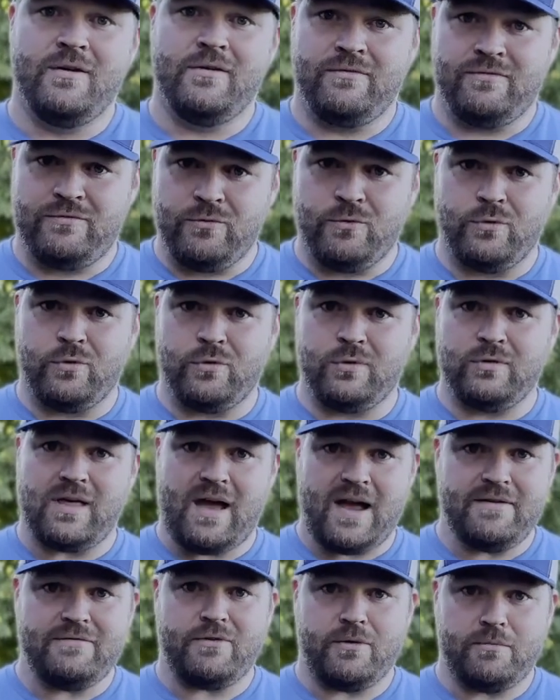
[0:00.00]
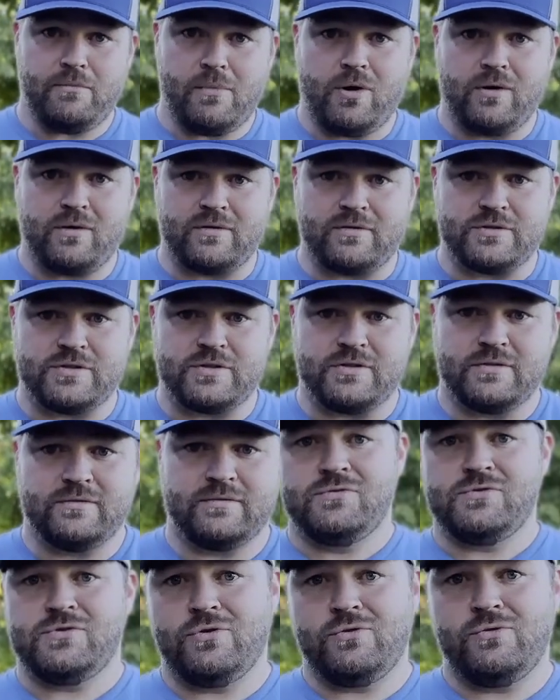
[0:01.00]
for life on Mars.
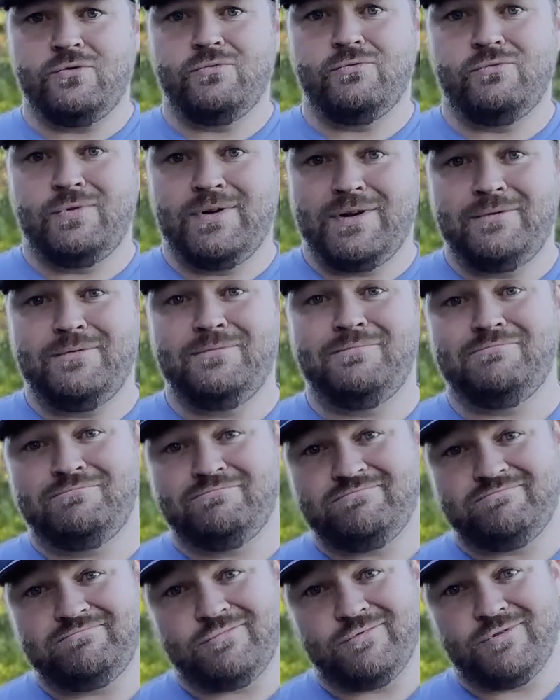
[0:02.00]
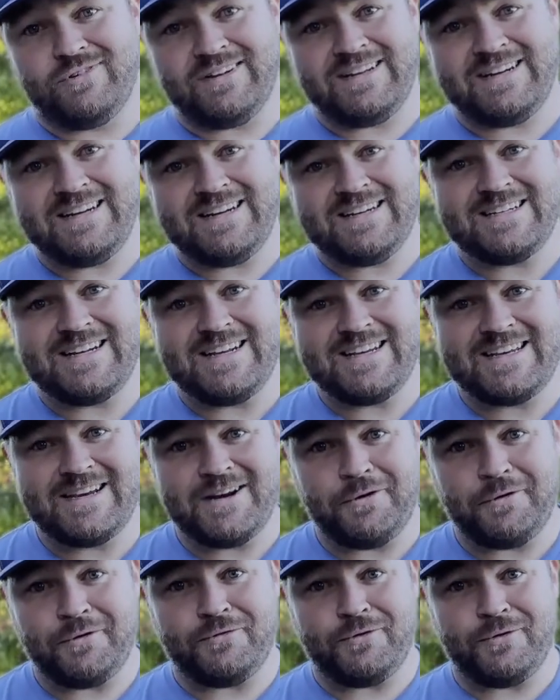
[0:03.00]
So we really need to take
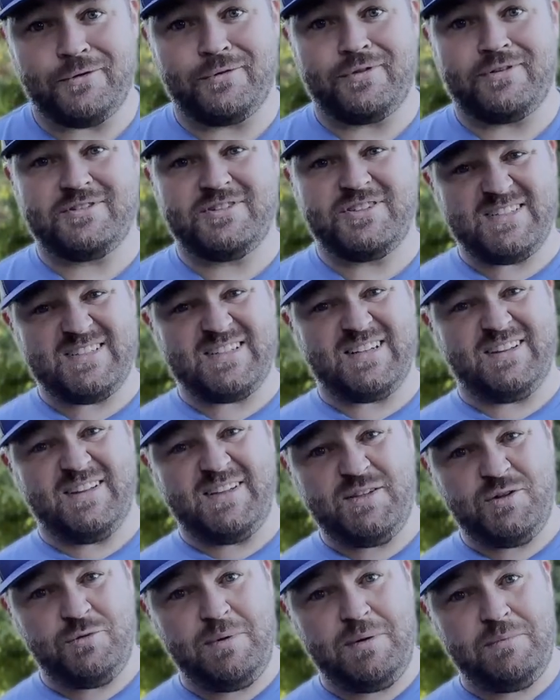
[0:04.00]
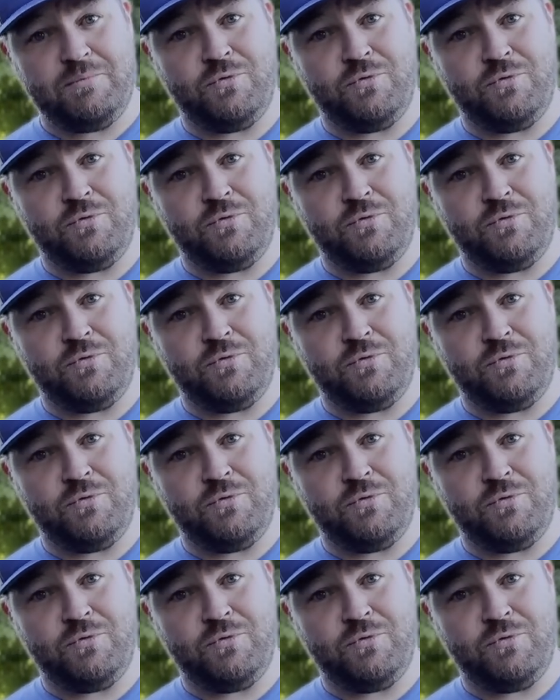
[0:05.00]
care of Earth just a little bit